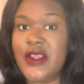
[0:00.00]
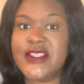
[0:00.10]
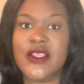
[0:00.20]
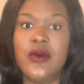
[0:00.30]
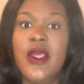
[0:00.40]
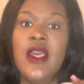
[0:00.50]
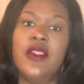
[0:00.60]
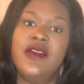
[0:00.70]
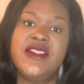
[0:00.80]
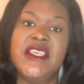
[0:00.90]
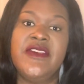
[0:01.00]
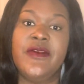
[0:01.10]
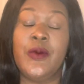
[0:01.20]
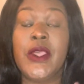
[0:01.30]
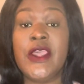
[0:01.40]
So
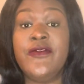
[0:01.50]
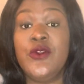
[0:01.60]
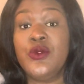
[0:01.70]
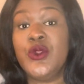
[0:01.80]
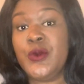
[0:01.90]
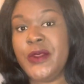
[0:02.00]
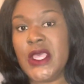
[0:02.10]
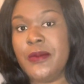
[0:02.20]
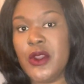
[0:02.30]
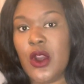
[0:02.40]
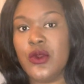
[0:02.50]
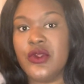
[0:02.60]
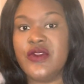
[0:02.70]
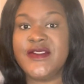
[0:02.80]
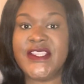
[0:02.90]
if you do become a
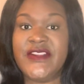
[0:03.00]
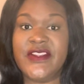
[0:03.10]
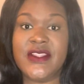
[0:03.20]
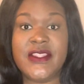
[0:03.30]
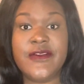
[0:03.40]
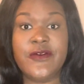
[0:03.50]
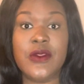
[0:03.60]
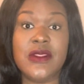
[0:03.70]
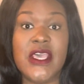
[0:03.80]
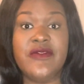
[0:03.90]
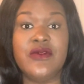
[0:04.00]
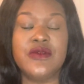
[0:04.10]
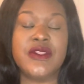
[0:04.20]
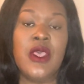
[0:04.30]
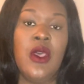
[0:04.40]
coder, there's even different
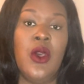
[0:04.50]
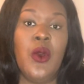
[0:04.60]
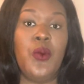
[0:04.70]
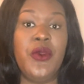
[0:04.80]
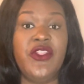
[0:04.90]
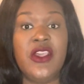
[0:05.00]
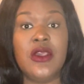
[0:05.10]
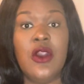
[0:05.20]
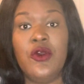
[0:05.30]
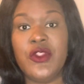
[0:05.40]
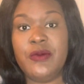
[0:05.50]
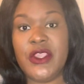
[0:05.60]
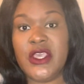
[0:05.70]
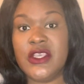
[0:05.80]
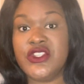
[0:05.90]
levels within coding,
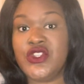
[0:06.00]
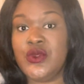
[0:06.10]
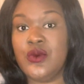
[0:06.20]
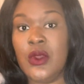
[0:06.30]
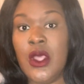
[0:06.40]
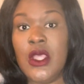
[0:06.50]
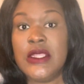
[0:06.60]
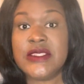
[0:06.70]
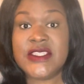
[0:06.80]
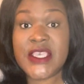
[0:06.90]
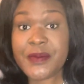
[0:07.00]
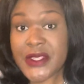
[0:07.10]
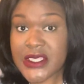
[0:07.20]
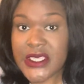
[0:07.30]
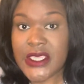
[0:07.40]
because you
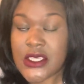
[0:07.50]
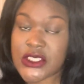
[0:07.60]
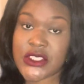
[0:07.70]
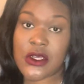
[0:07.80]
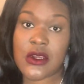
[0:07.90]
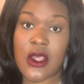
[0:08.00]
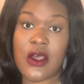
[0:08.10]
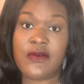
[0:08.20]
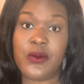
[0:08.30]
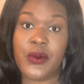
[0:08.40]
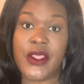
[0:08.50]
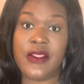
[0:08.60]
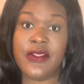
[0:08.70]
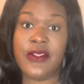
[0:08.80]
typically start off with